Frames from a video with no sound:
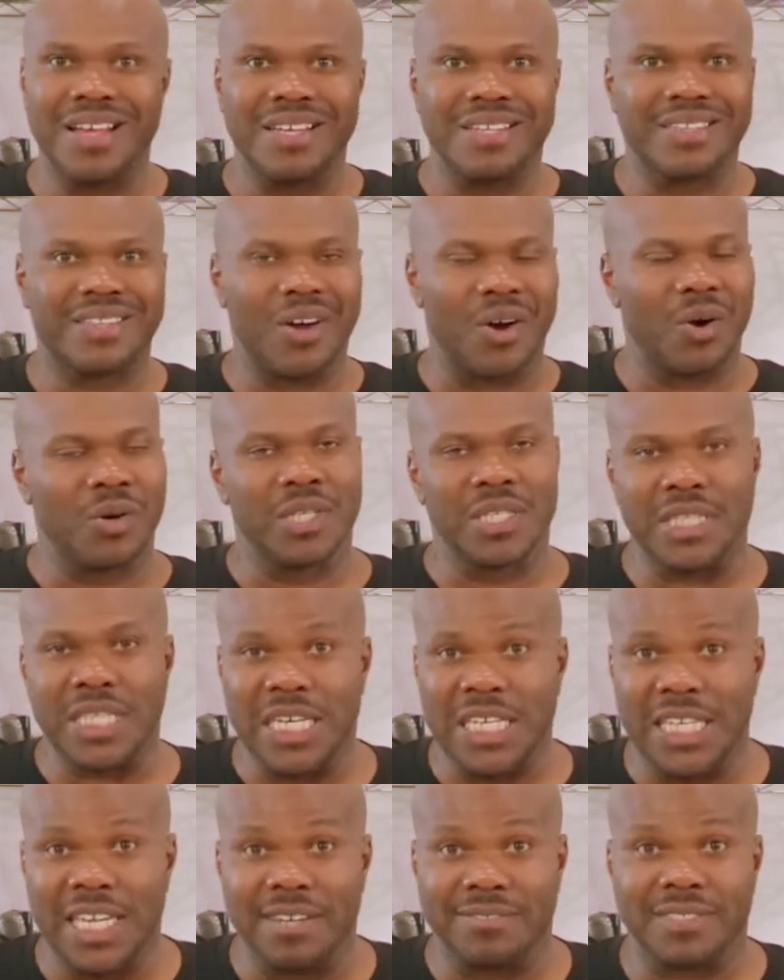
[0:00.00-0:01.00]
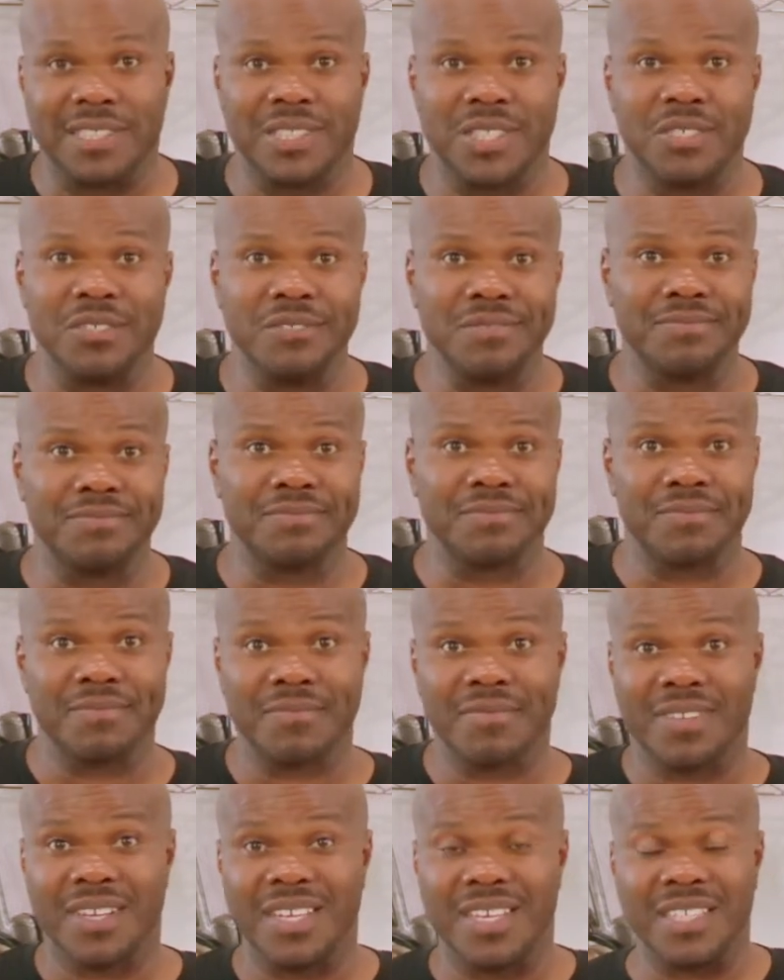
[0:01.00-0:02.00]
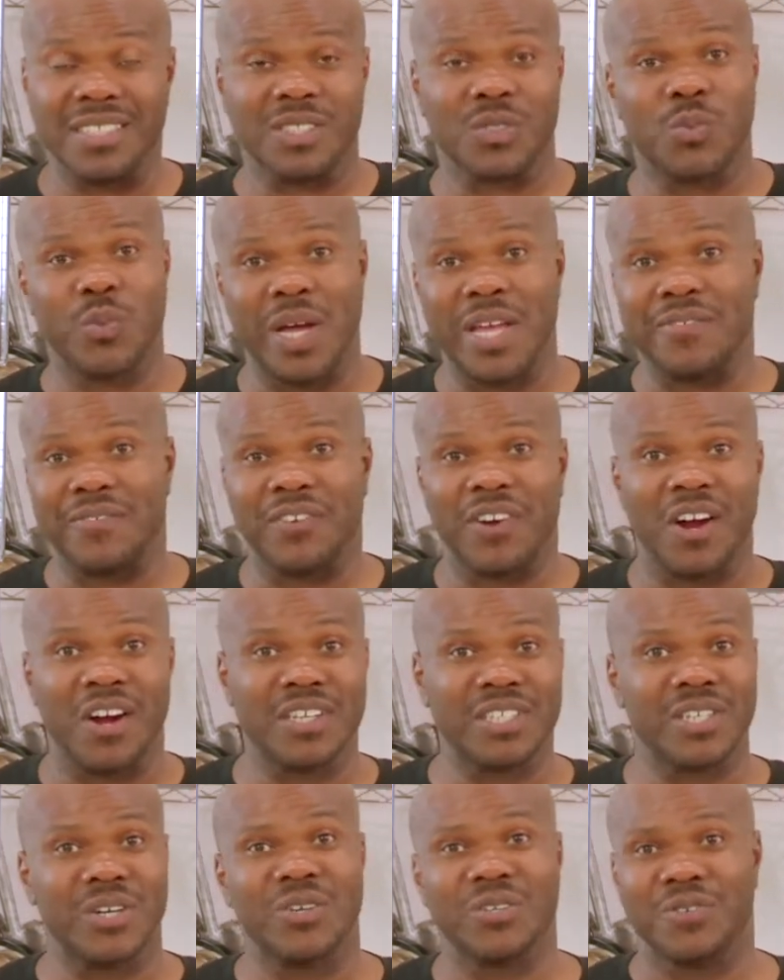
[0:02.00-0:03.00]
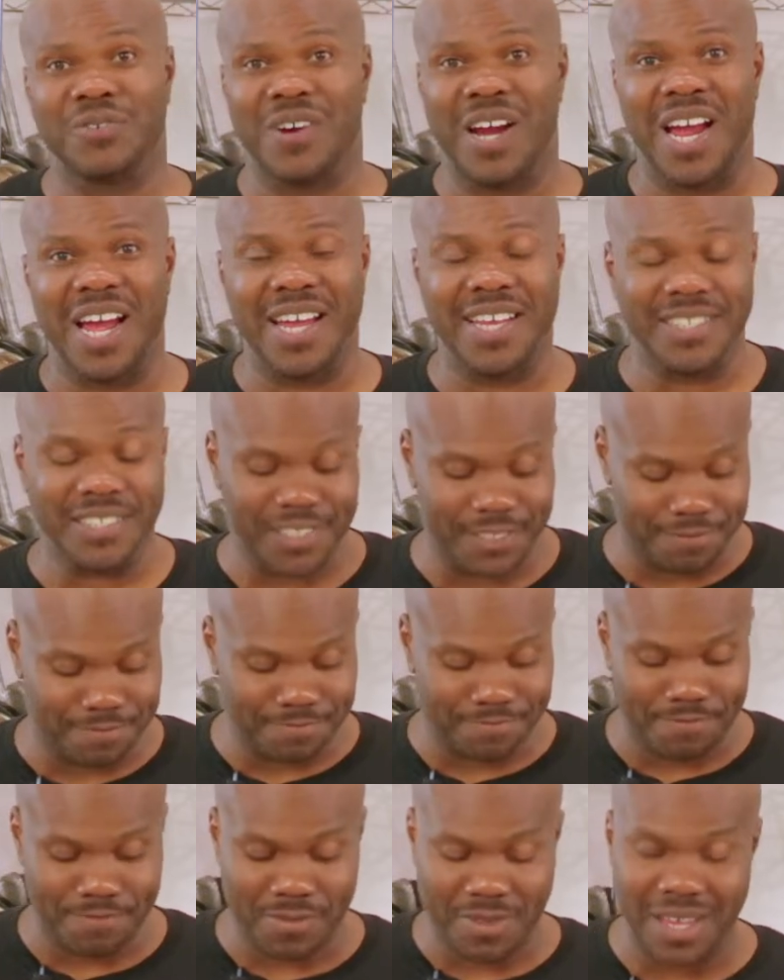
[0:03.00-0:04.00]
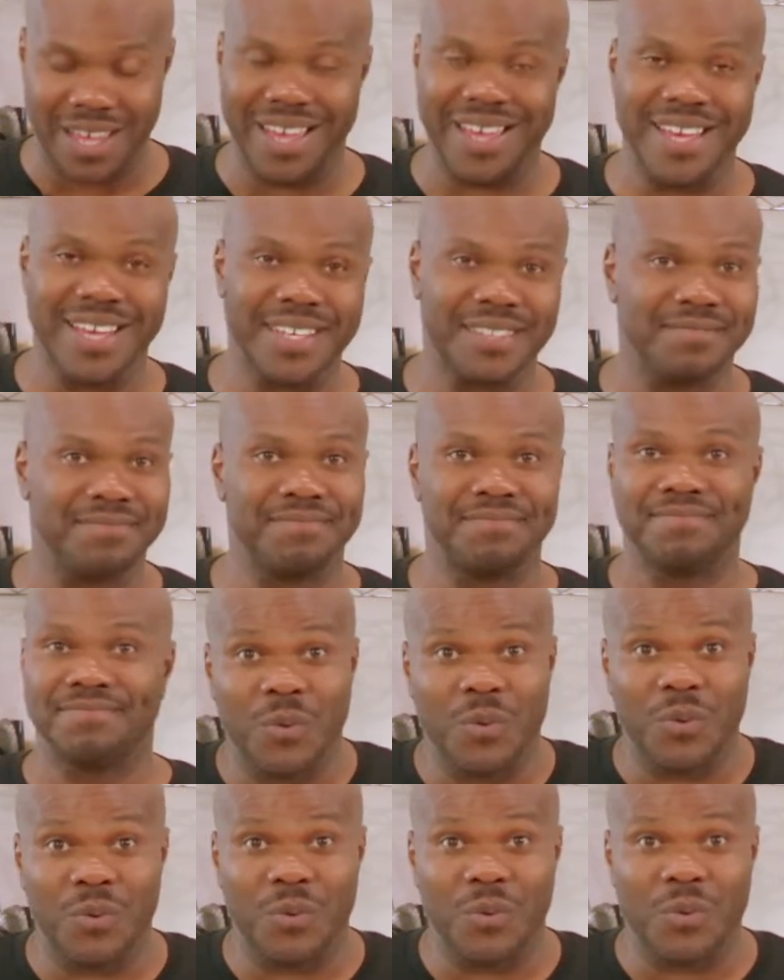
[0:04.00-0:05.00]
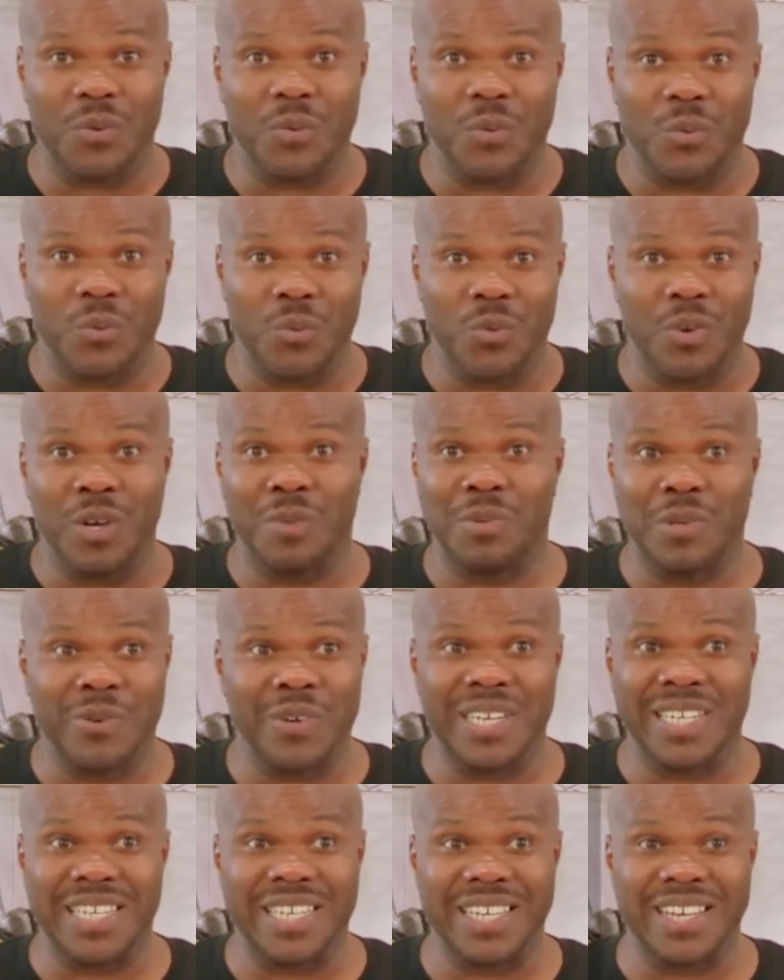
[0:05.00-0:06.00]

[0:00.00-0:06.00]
the only thing left to do is wait for our dough to rise and we'll be ready to